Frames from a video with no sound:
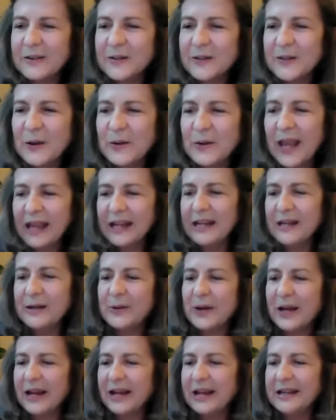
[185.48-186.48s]
So
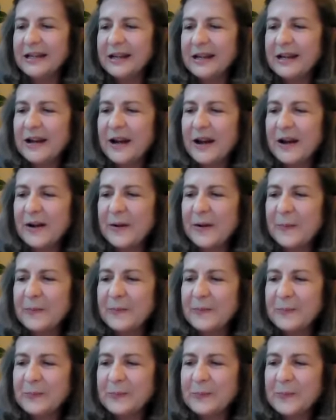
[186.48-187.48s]
anyway,
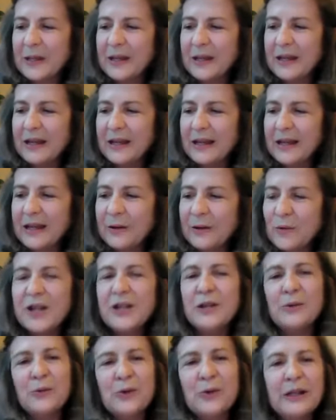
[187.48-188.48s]

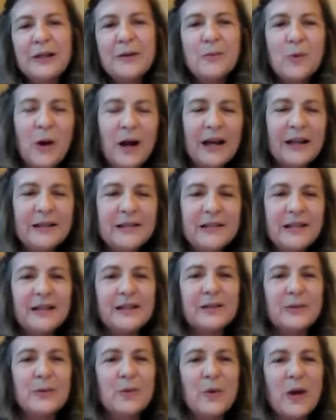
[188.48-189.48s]
what you really want
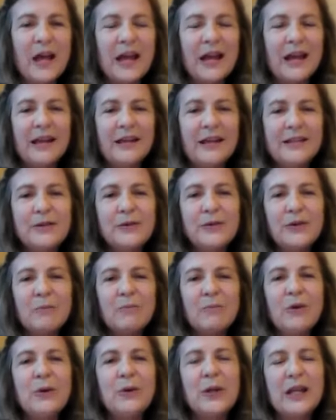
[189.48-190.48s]
is a way to
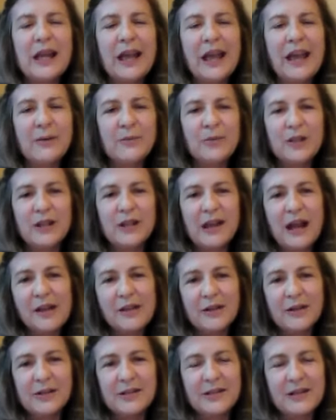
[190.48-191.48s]
communicate with the
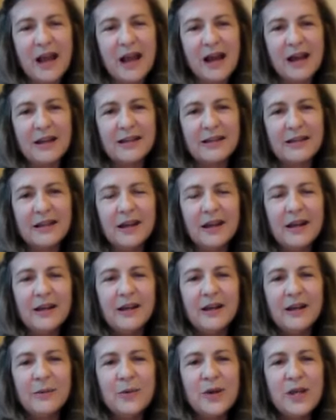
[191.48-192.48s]
other side.
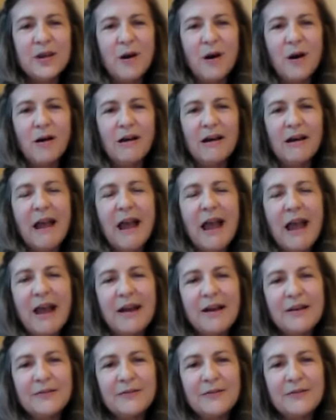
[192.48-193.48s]
We all
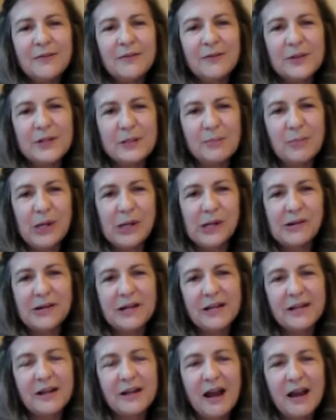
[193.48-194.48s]
have
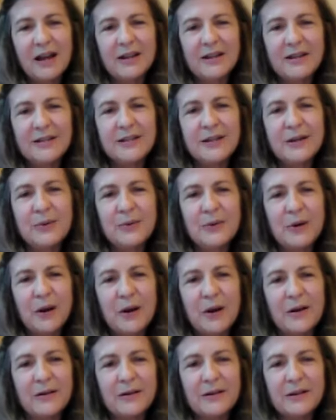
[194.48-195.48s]
spirit guides who
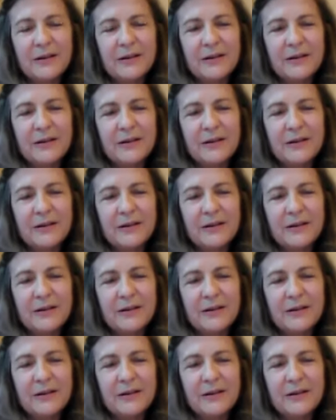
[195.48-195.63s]
are